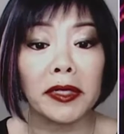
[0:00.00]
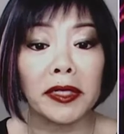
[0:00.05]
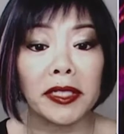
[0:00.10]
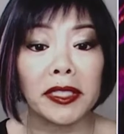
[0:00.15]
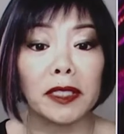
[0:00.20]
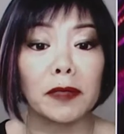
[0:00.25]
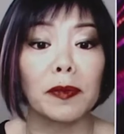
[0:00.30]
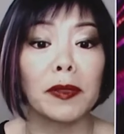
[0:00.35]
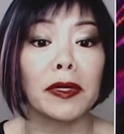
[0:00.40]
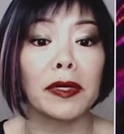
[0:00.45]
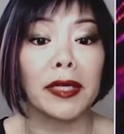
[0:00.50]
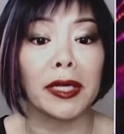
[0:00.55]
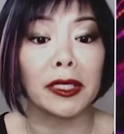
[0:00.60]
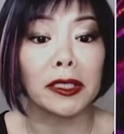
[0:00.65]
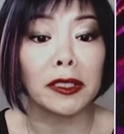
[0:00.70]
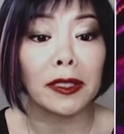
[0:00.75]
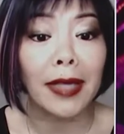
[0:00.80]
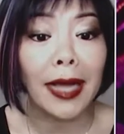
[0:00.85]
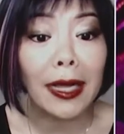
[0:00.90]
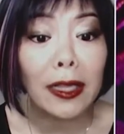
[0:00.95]

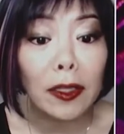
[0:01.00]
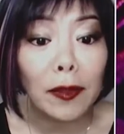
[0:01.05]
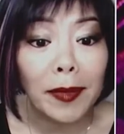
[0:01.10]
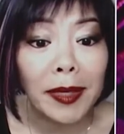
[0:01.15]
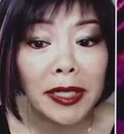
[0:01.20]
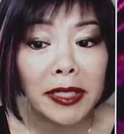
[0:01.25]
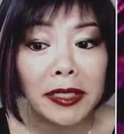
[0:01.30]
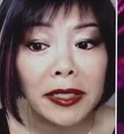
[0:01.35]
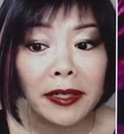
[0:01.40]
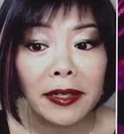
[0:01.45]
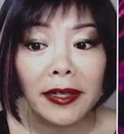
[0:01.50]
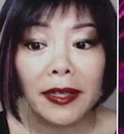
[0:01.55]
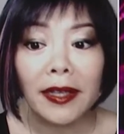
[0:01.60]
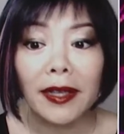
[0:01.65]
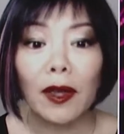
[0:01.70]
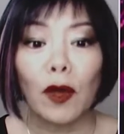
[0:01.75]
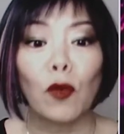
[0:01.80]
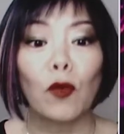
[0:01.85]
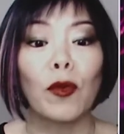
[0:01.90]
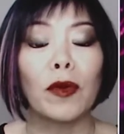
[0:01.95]
experiential element.
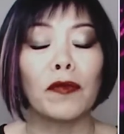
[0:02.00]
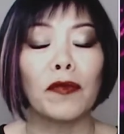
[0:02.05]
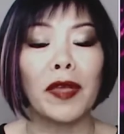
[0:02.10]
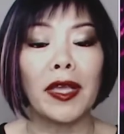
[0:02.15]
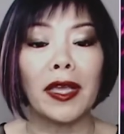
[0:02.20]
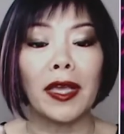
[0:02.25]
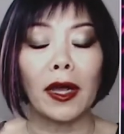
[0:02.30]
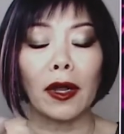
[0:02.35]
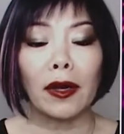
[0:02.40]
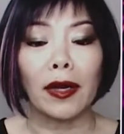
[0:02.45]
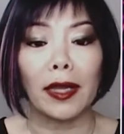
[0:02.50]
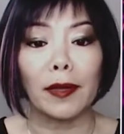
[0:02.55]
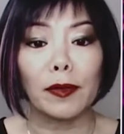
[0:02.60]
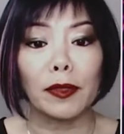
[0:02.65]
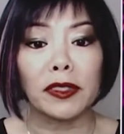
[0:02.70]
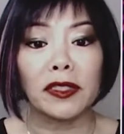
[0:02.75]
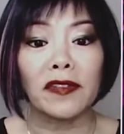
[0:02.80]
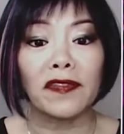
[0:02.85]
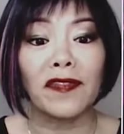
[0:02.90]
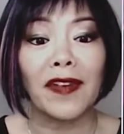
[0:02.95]
When we are able
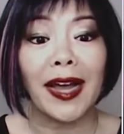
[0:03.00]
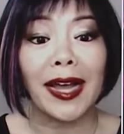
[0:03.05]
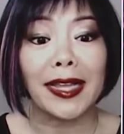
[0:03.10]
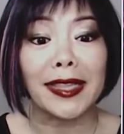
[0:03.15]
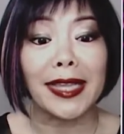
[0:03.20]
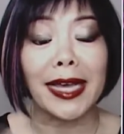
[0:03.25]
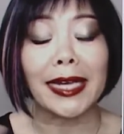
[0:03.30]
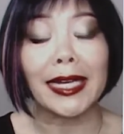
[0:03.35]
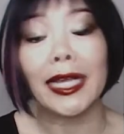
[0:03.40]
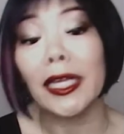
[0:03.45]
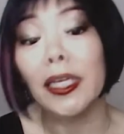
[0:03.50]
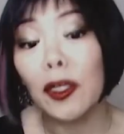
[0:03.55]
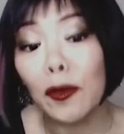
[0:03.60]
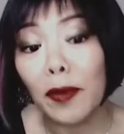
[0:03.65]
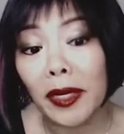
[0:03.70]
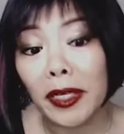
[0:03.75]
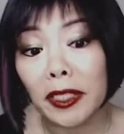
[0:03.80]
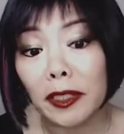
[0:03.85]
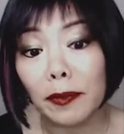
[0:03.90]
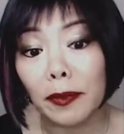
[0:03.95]
to find that
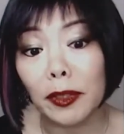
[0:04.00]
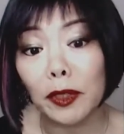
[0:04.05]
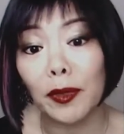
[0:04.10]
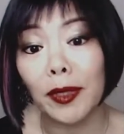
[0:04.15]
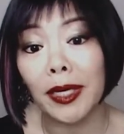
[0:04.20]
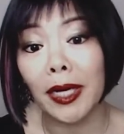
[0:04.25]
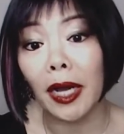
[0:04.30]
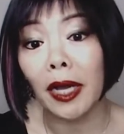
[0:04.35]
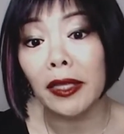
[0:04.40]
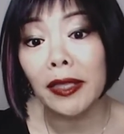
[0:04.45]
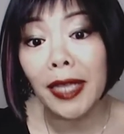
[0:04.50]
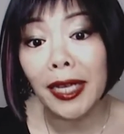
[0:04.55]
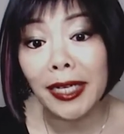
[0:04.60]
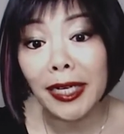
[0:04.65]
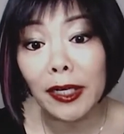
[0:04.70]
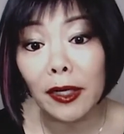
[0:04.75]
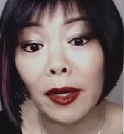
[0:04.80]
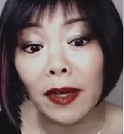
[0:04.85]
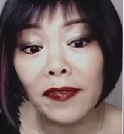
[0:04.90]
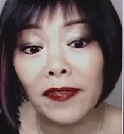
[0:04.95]
integration between online
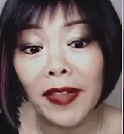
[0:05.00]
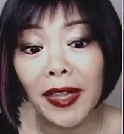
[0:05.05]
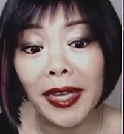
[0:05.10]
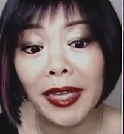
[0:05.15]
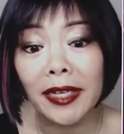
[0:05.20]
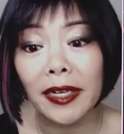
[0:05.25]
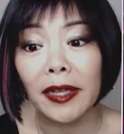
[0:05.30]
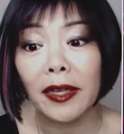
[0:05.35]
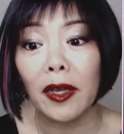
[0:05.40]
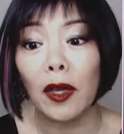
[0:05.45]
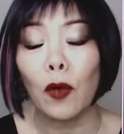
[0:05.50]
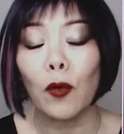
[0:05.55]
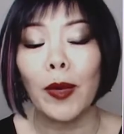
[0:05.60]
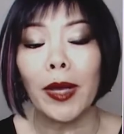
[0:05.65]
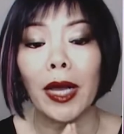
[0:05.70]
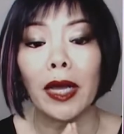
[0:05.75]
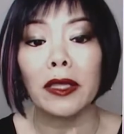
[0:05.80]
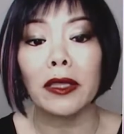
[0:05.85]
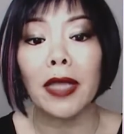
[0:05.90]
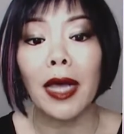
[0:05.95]
and offline, we
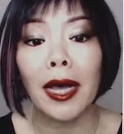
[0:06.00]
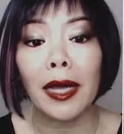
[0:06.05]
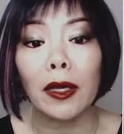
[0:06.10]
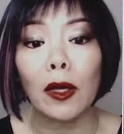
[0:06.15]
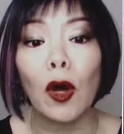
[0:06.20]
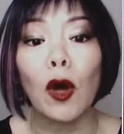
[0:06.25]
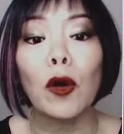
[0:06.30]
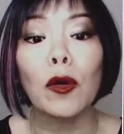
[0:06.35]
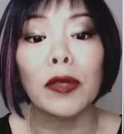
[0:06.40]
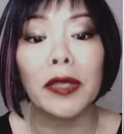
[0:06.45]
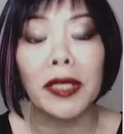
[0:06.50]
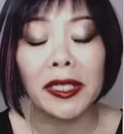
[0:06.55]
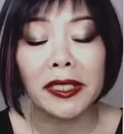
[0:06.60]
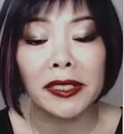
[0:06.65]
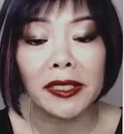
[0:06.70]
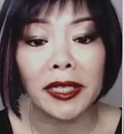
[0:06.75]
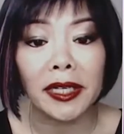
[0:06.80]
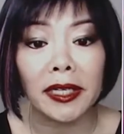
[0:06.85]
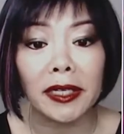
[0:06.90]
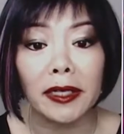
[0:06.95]
unlock
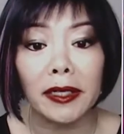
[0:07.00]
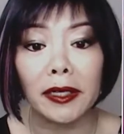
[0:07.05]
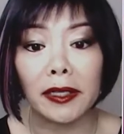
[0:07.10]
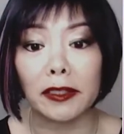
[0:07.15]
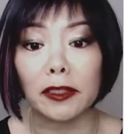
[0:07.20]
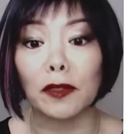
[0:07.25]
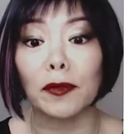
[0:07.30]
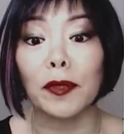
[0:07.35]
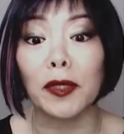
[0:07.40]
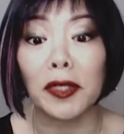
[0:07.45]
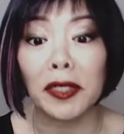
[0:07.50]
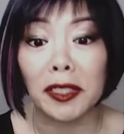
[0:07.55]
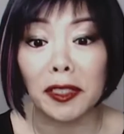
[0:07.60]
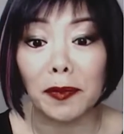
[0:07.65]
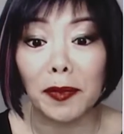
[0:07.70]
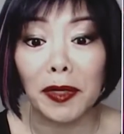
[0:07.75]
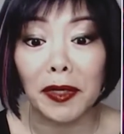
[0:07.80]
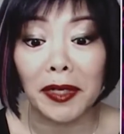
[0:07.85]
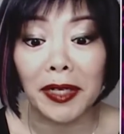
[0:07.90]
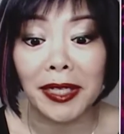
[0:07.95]
holistic customer
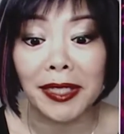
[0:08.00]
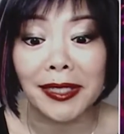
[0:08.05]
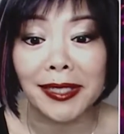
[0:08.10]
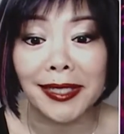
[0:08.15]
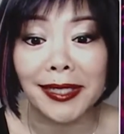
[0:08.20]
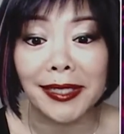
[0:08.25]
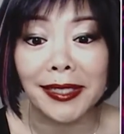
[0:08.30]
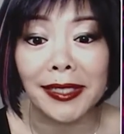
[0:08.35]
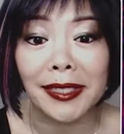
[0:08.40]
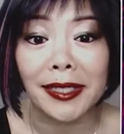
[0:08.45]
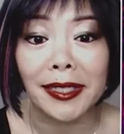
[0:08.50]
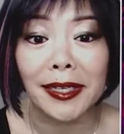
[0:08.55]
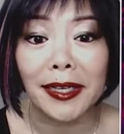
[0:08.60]
experiences.